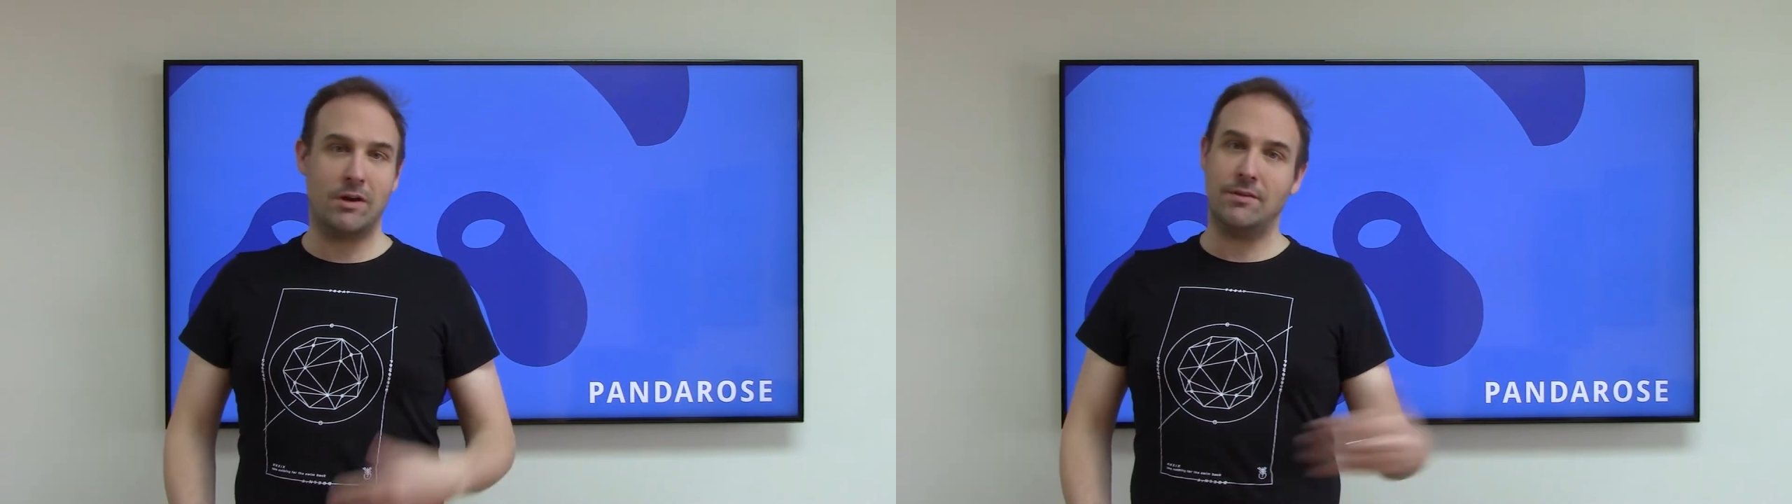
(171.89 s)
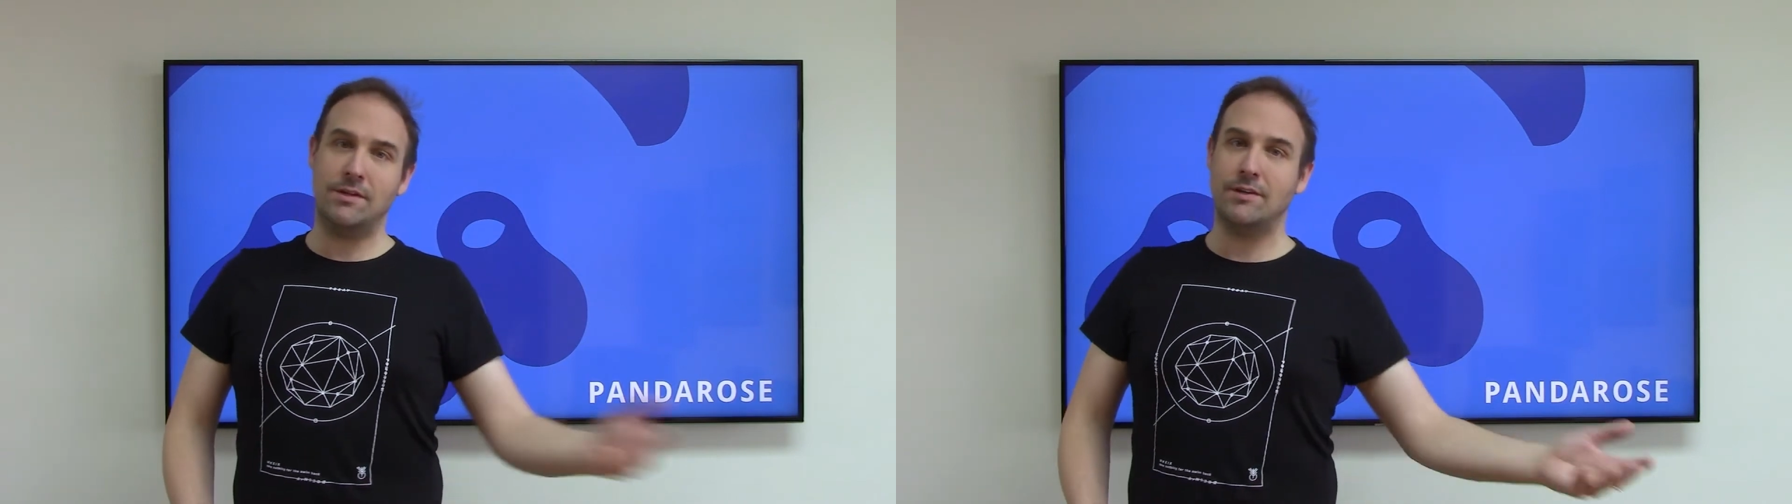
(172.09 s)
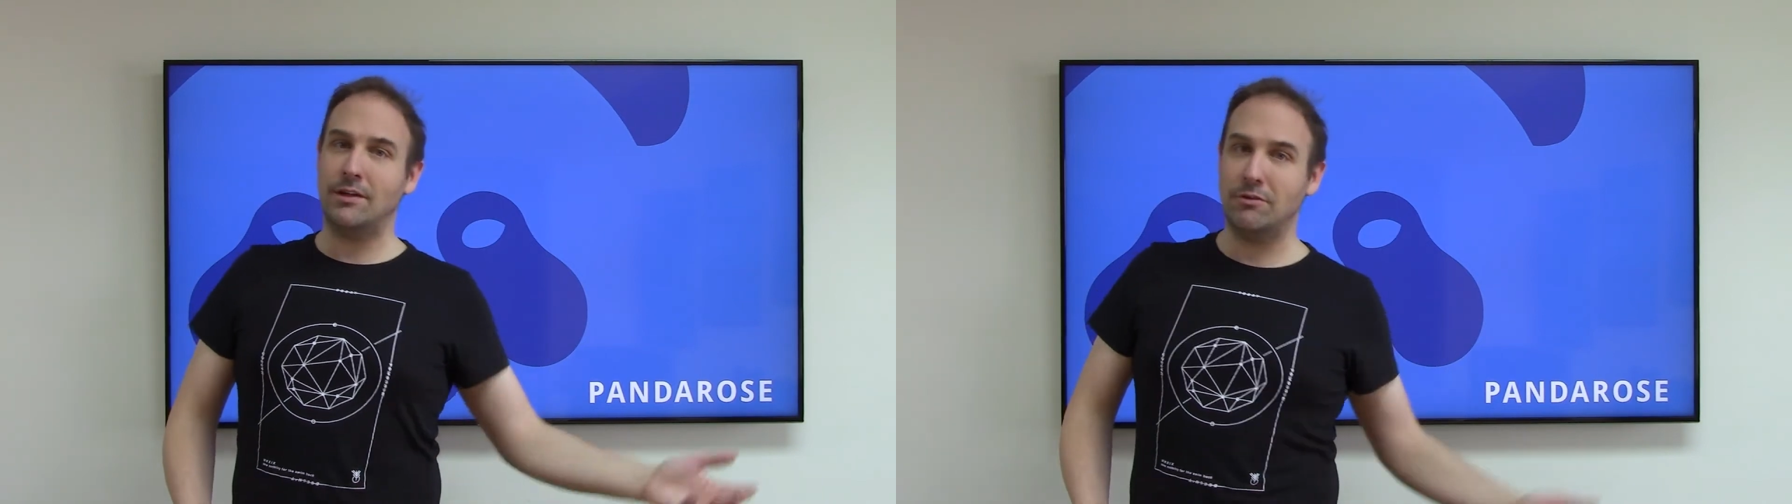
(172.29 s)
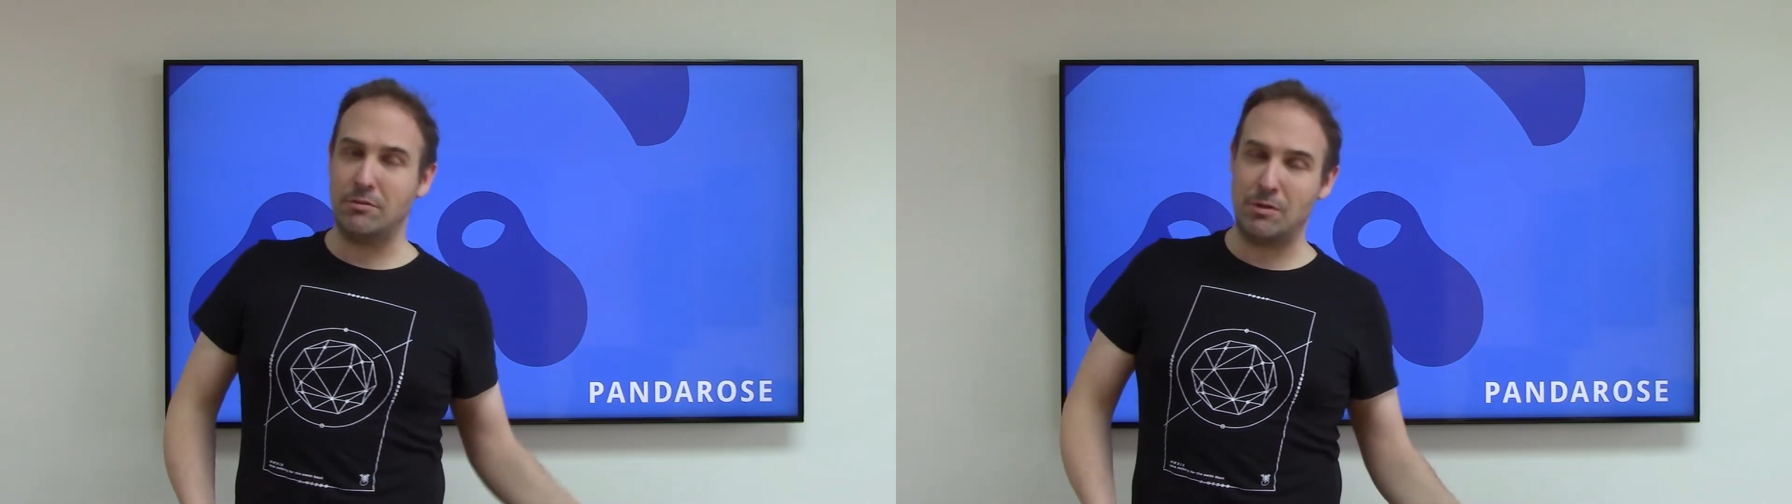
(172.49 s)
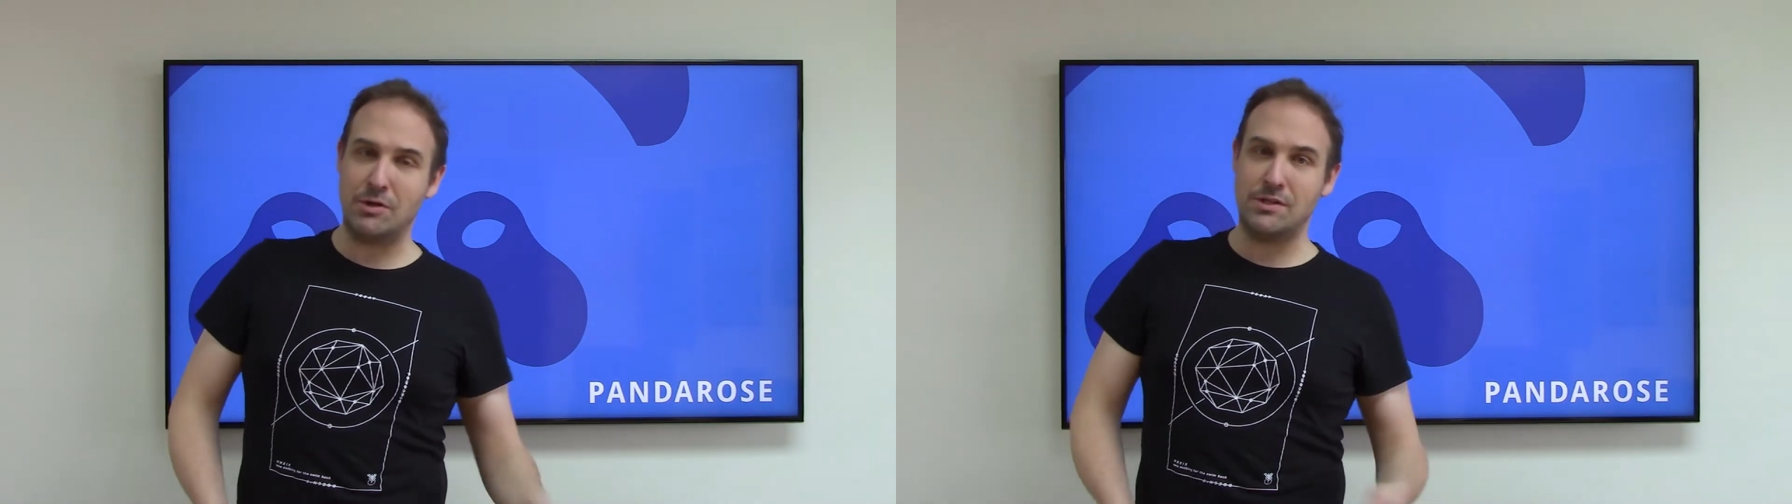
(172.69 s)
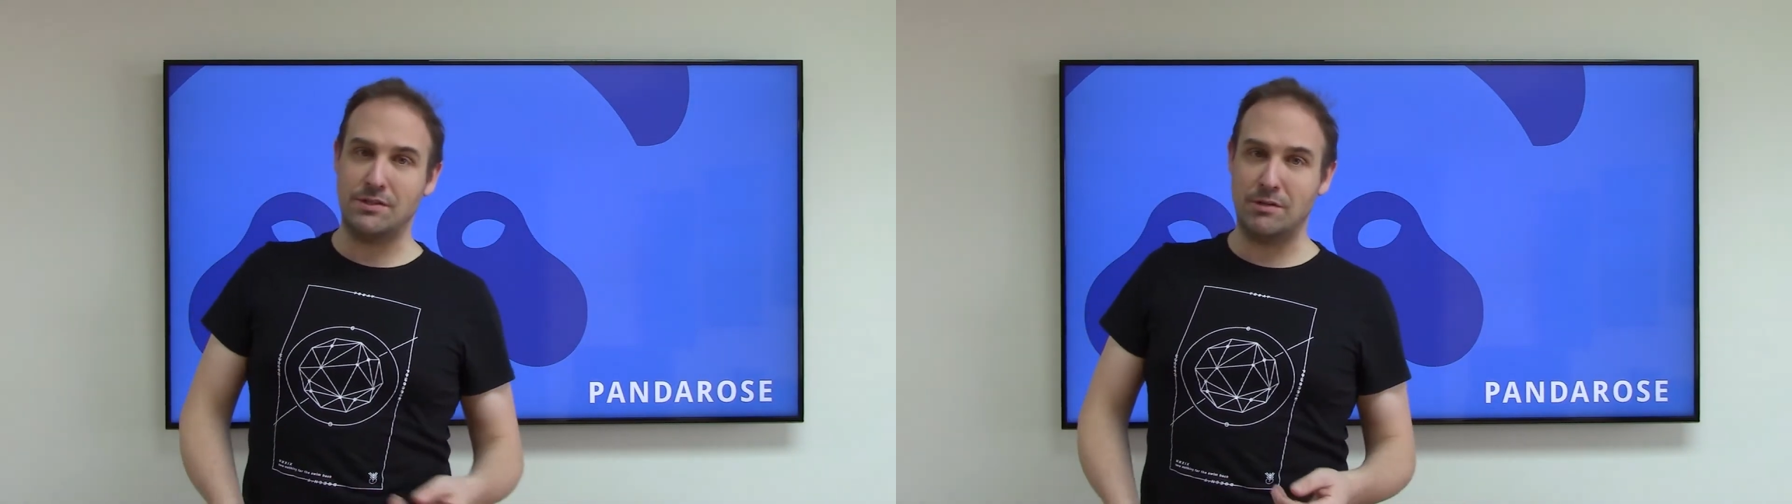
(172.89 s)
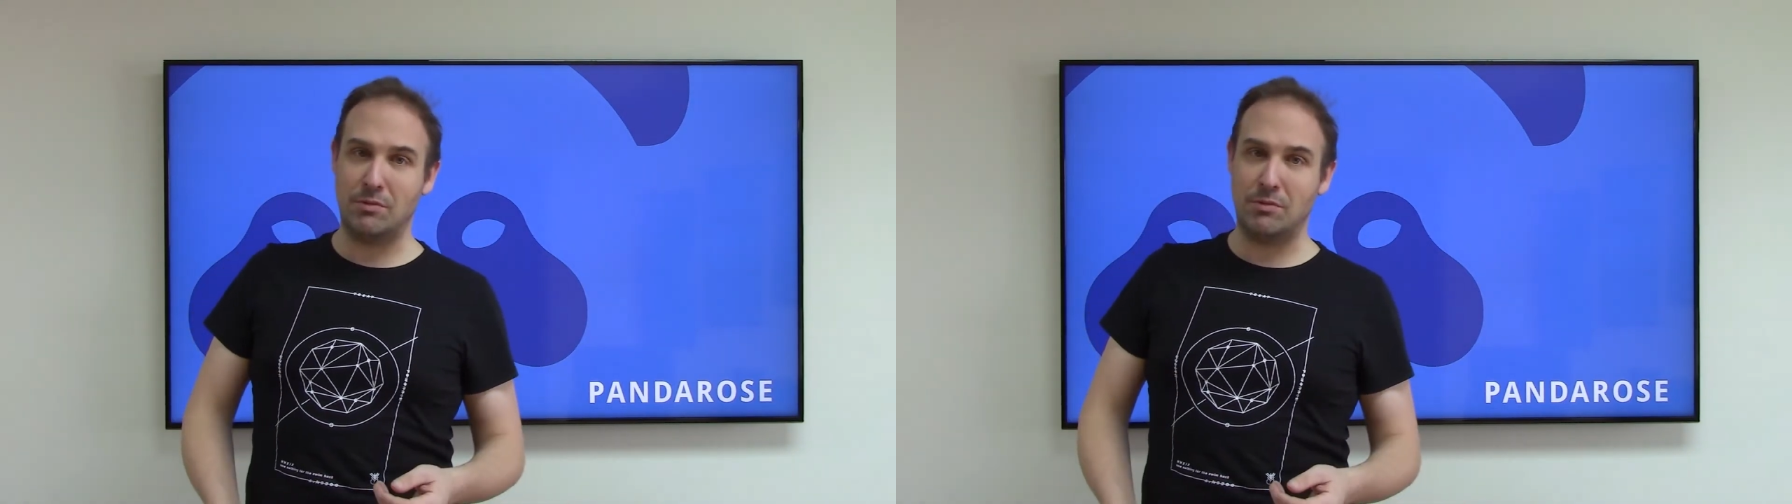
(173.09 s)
of these other emergency